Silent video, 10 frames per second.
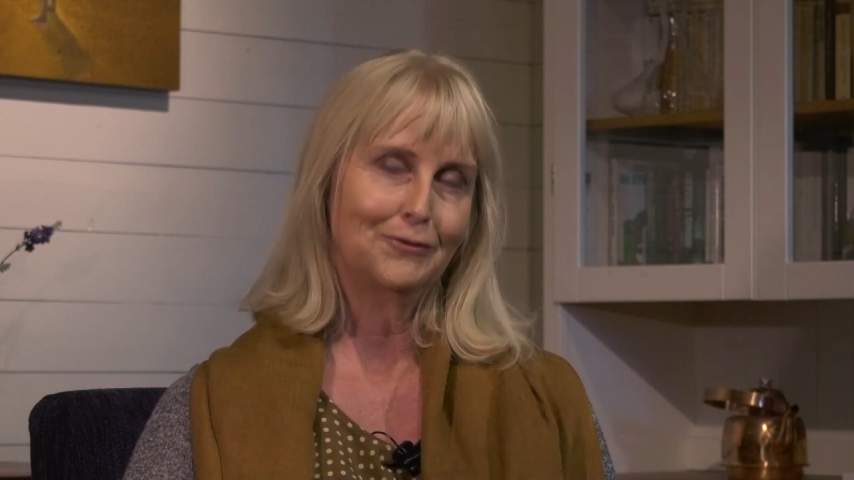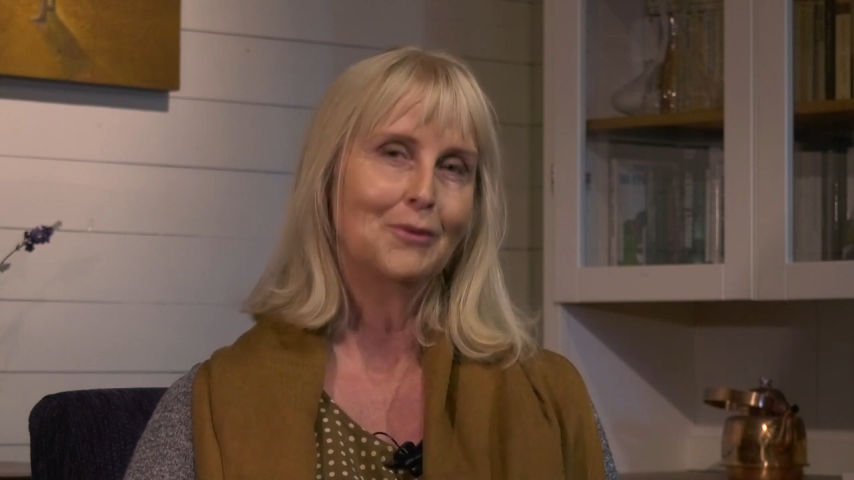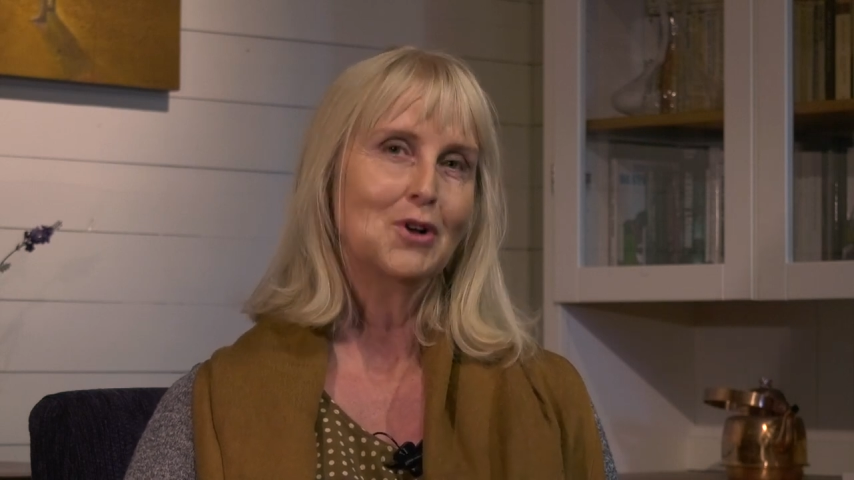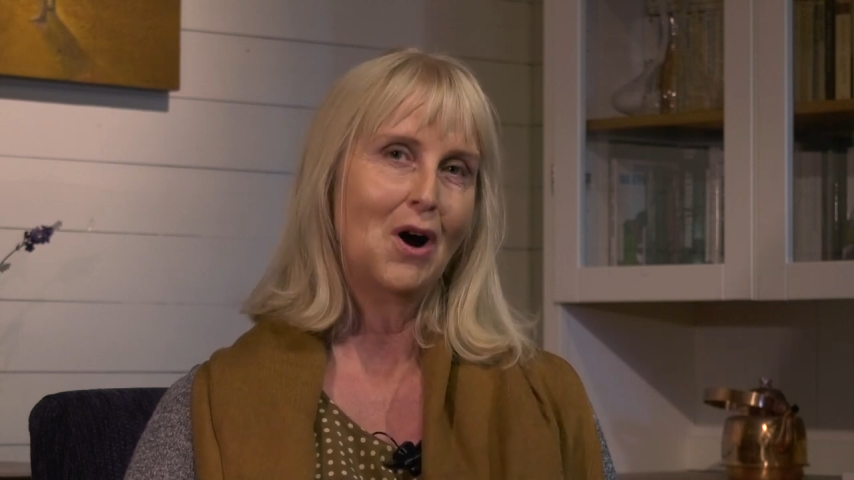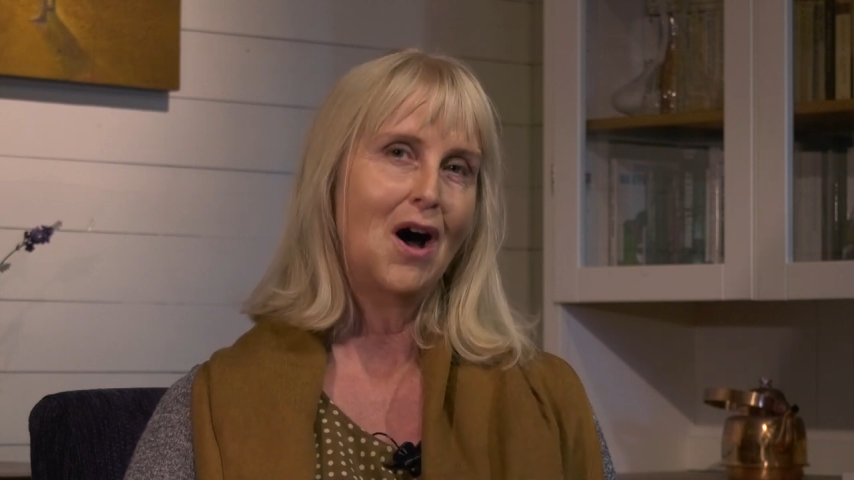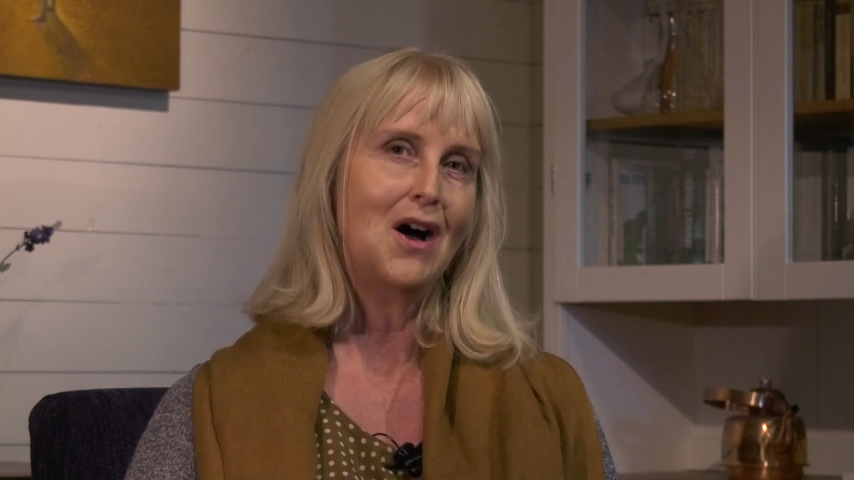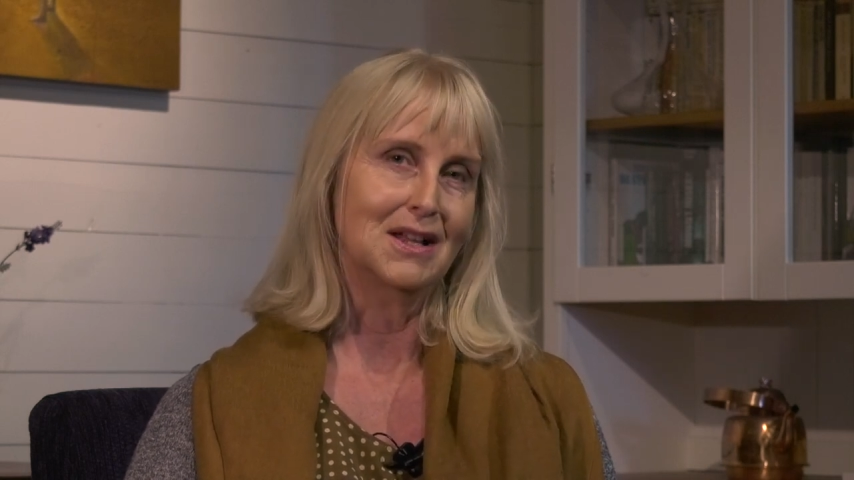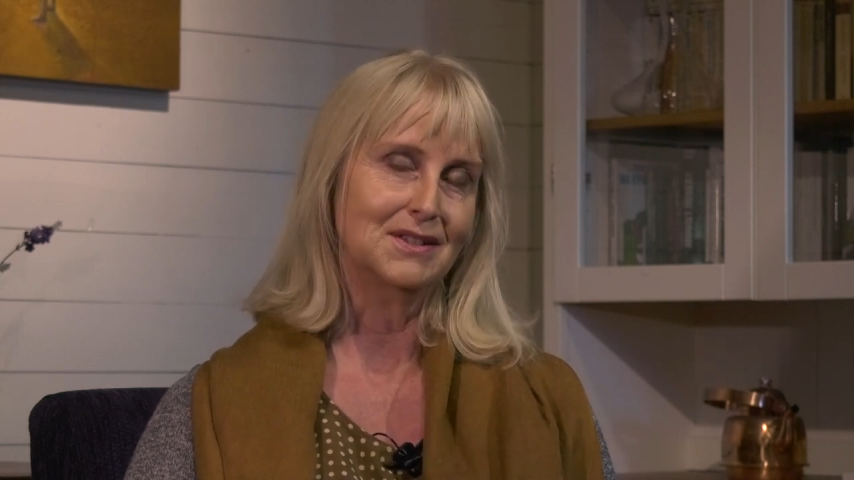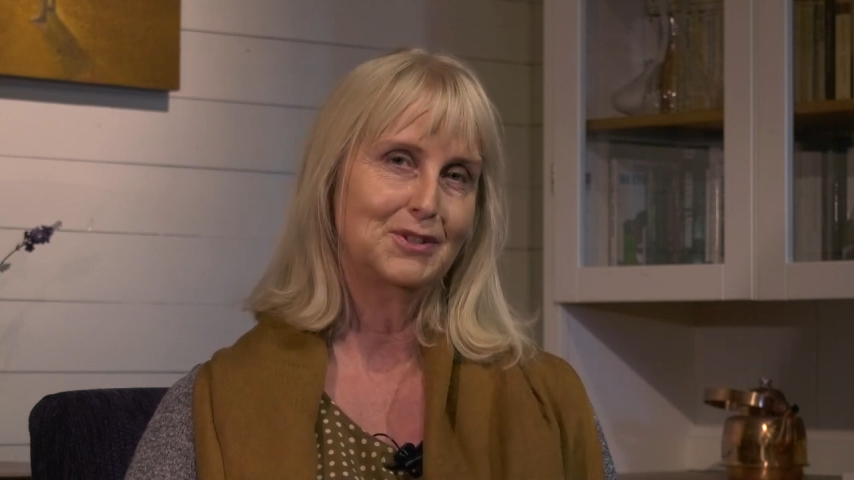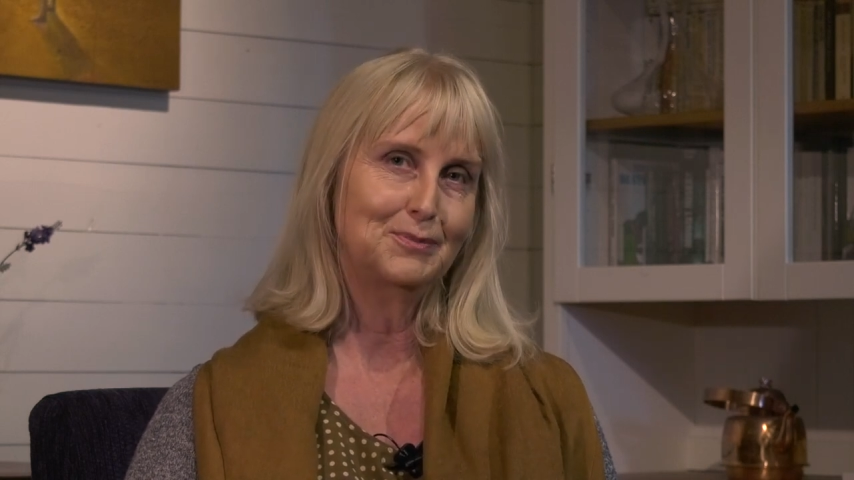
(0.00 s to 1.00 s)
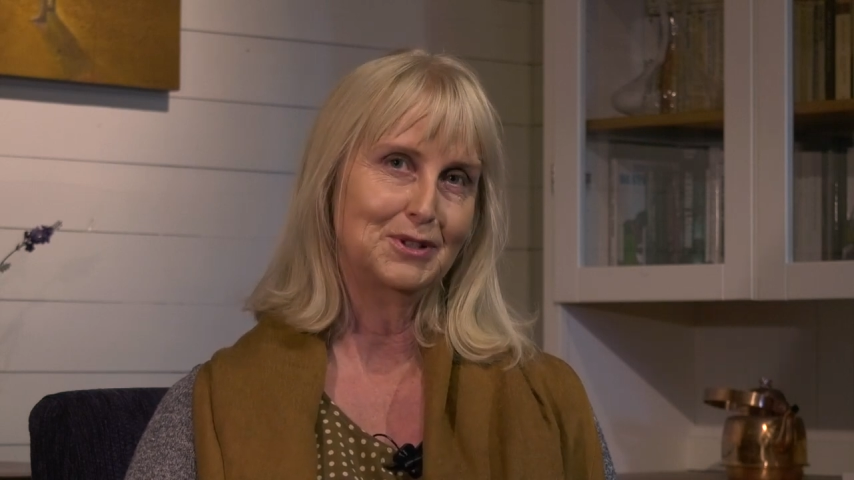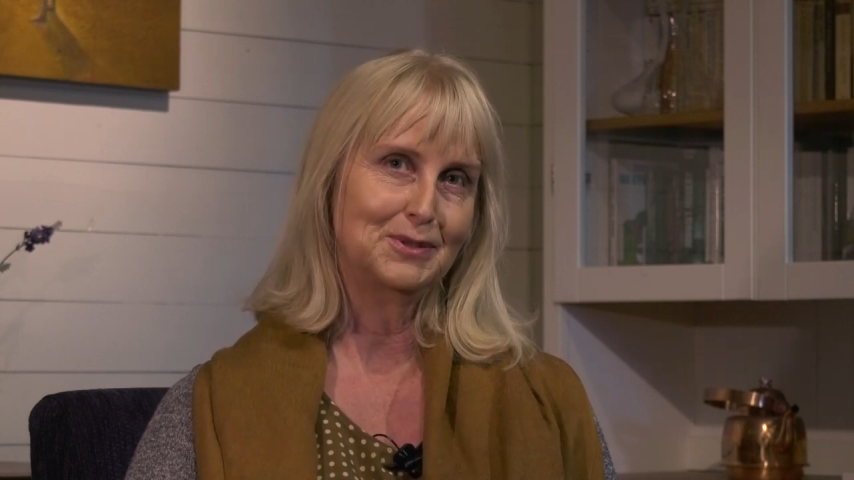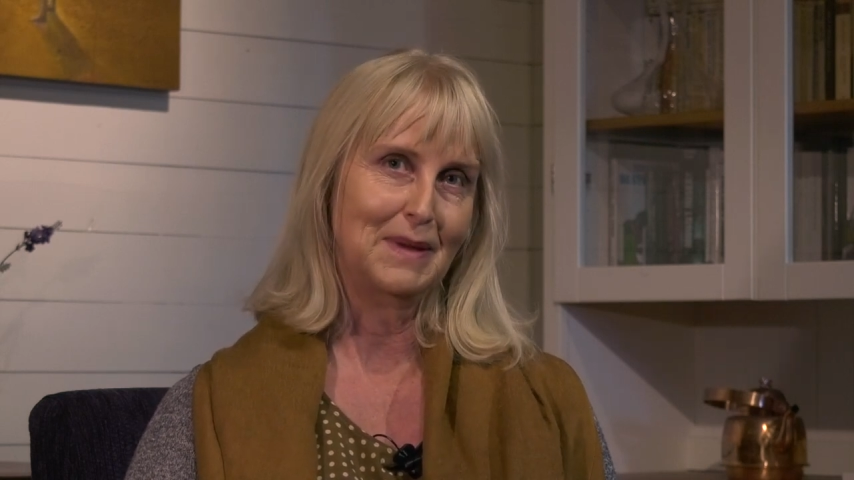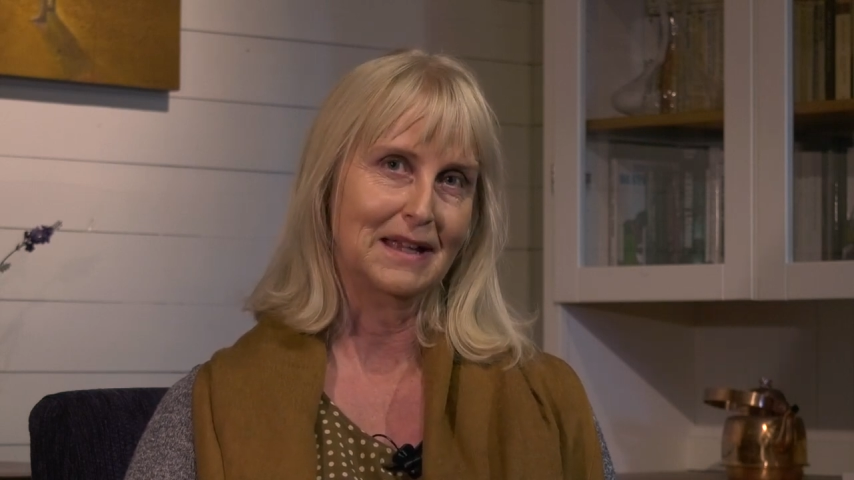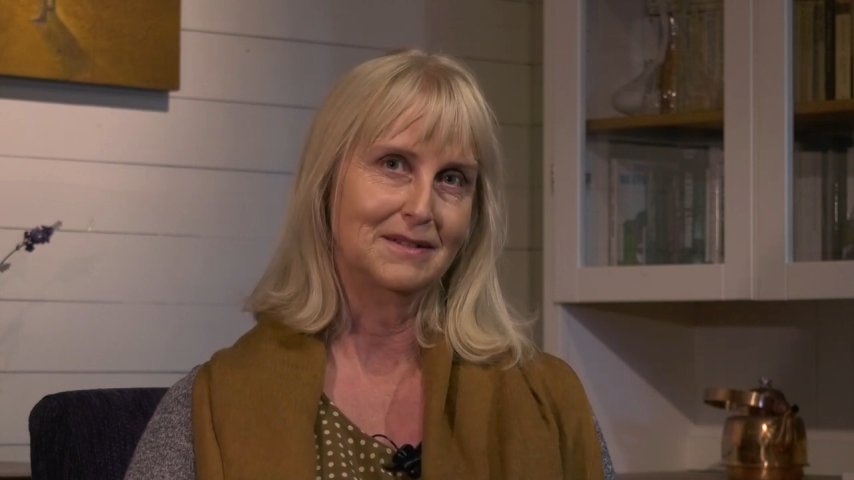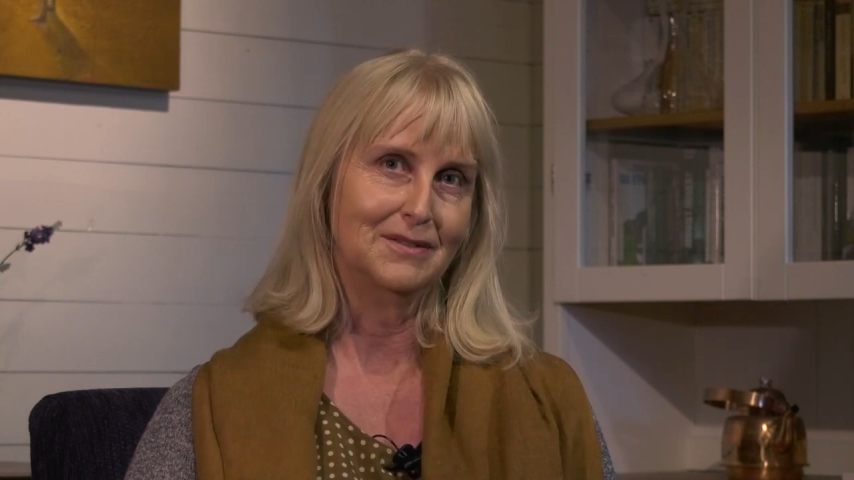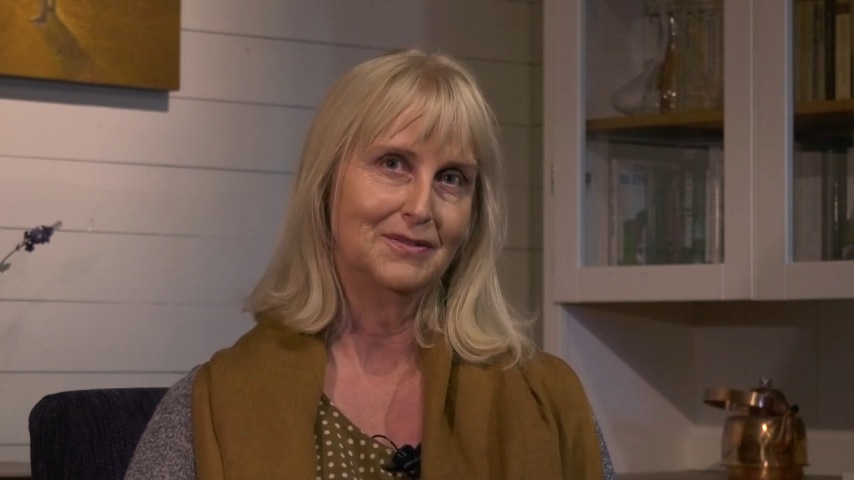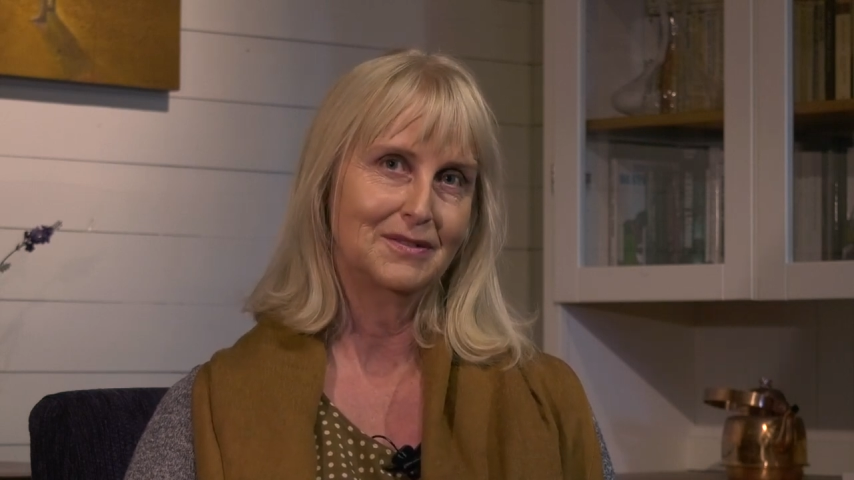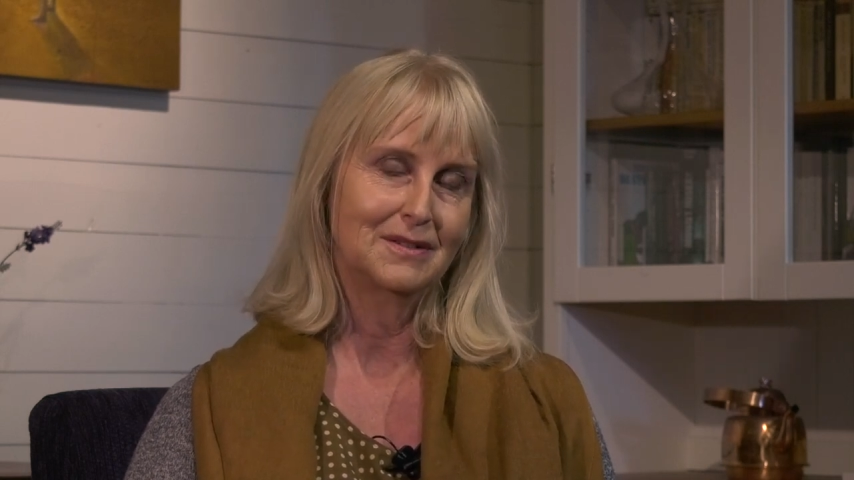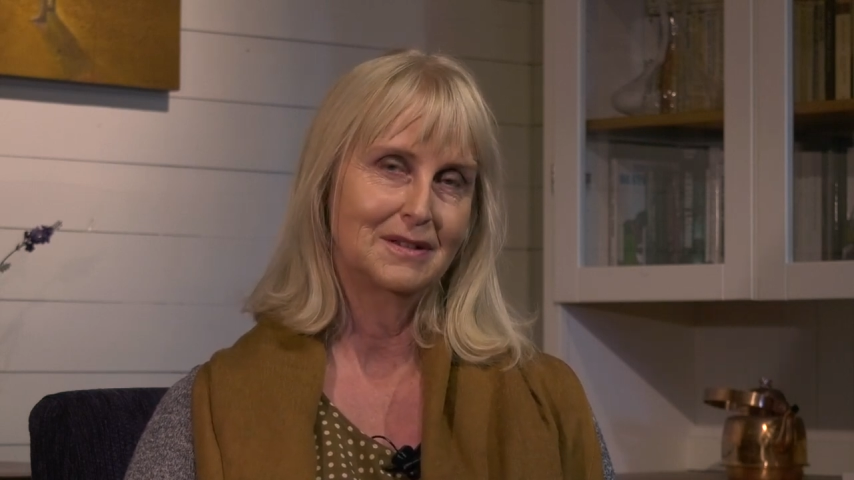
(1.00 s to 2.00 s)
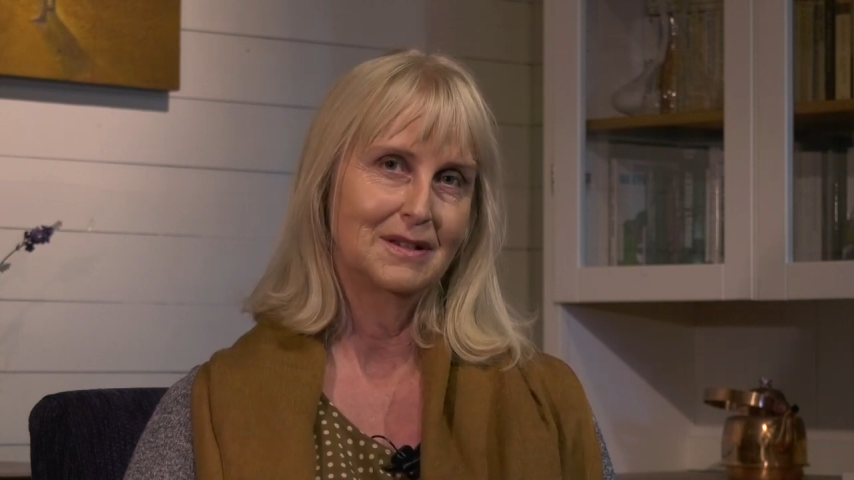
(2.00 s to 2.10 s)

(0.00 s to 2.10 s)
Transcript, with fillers: from your heart's perspective,